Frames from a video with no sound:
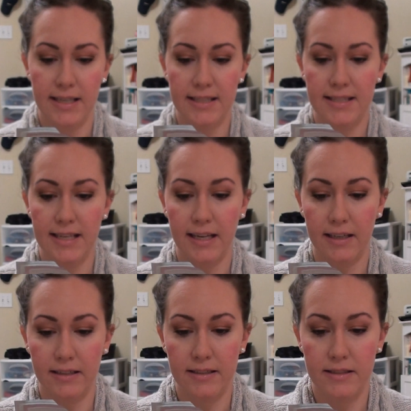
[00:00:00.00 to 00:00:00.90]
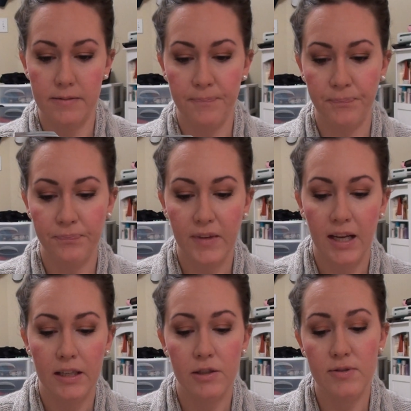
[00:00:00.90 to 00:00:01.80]
It says
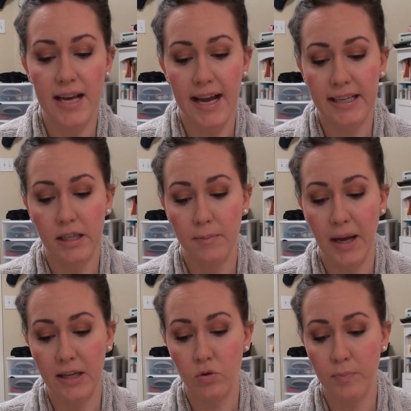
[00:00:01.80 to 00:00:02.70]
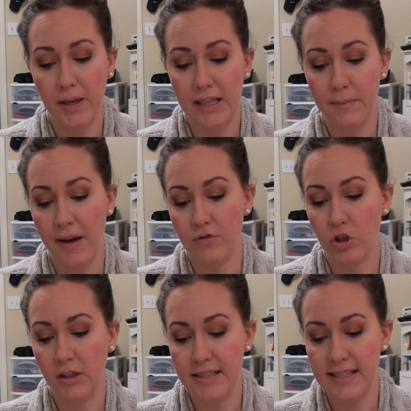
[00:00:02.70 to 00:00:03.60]
use AM and or PM after
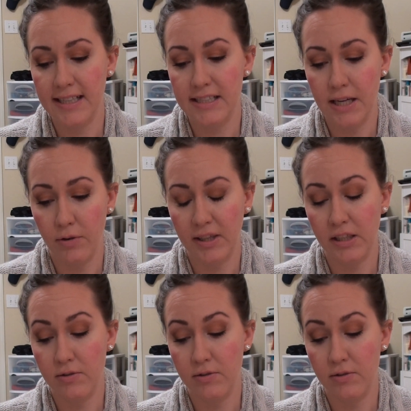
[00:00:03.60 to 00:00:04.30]
cleansing and toning,